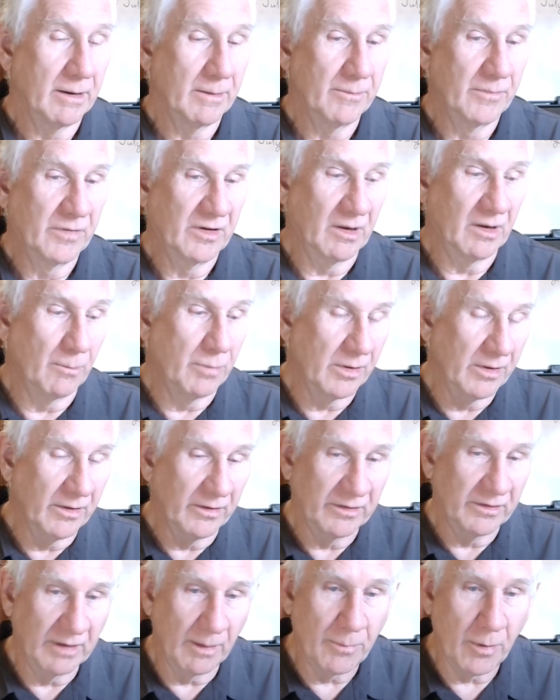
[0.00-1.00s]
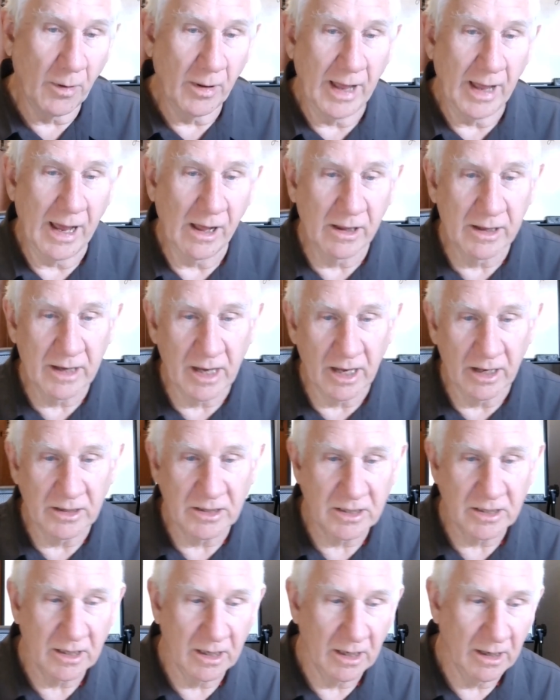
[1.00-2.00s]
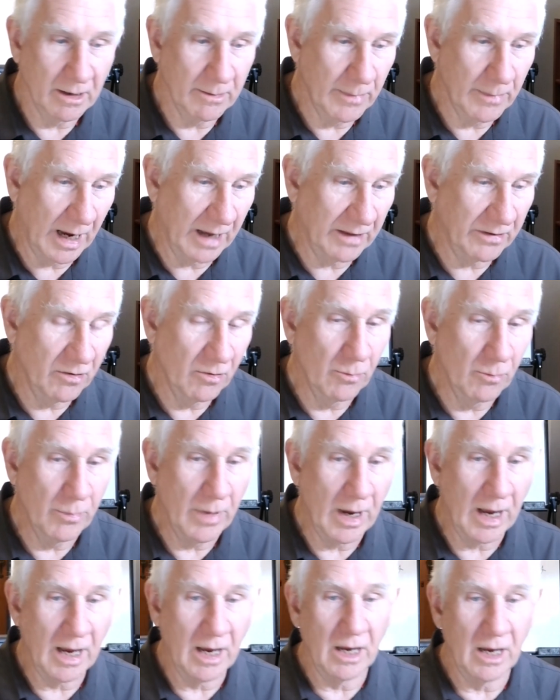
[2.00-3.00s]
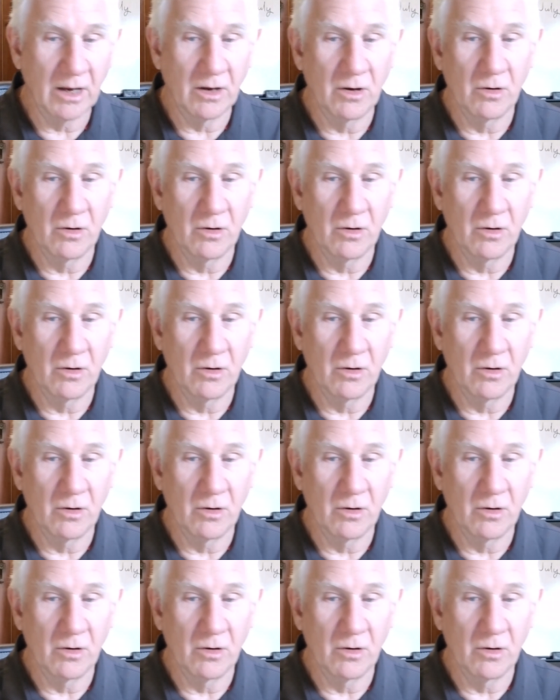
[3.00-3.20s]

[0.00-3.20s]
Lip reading: Simple Elegance, Matthew May,